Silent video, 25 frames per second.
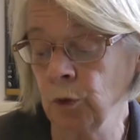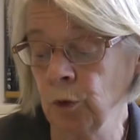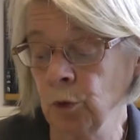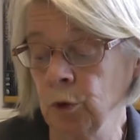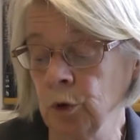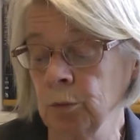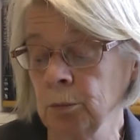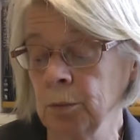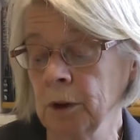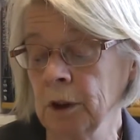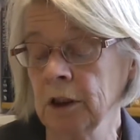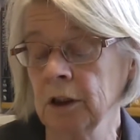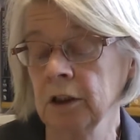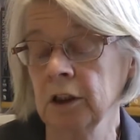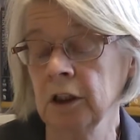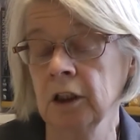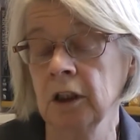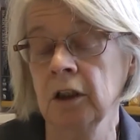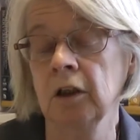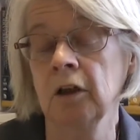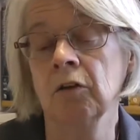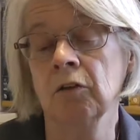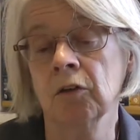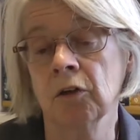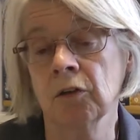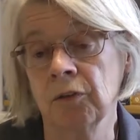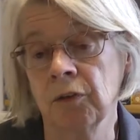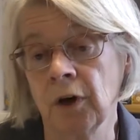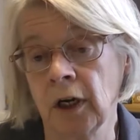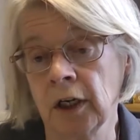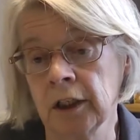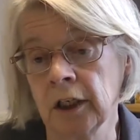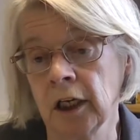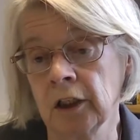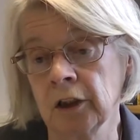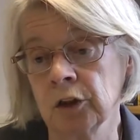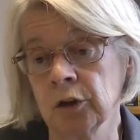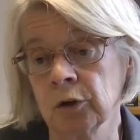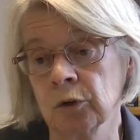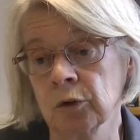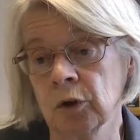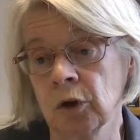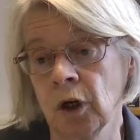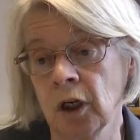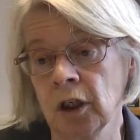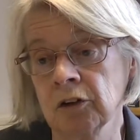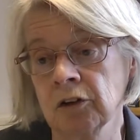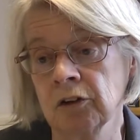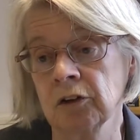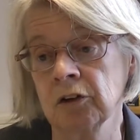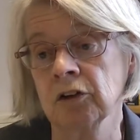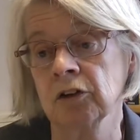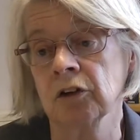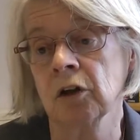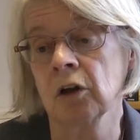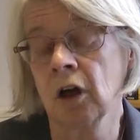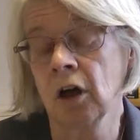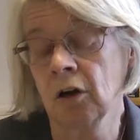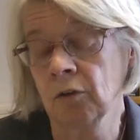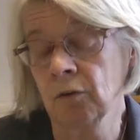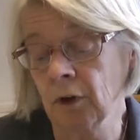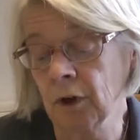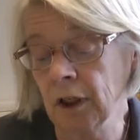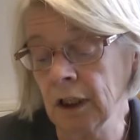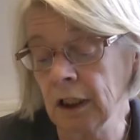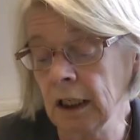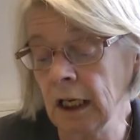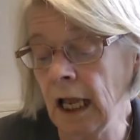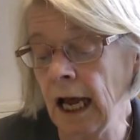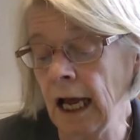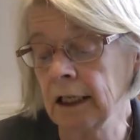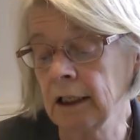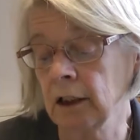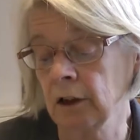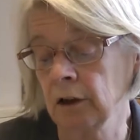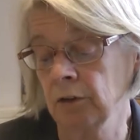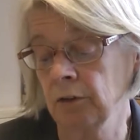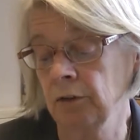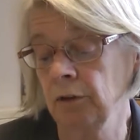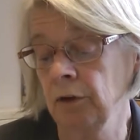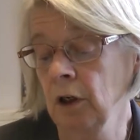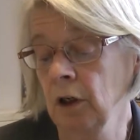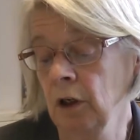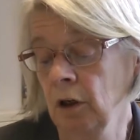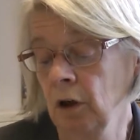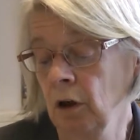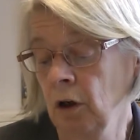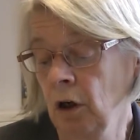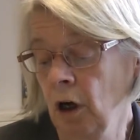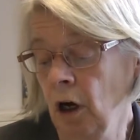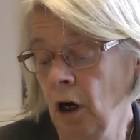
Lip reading: affordability, the financial crisis, the lack of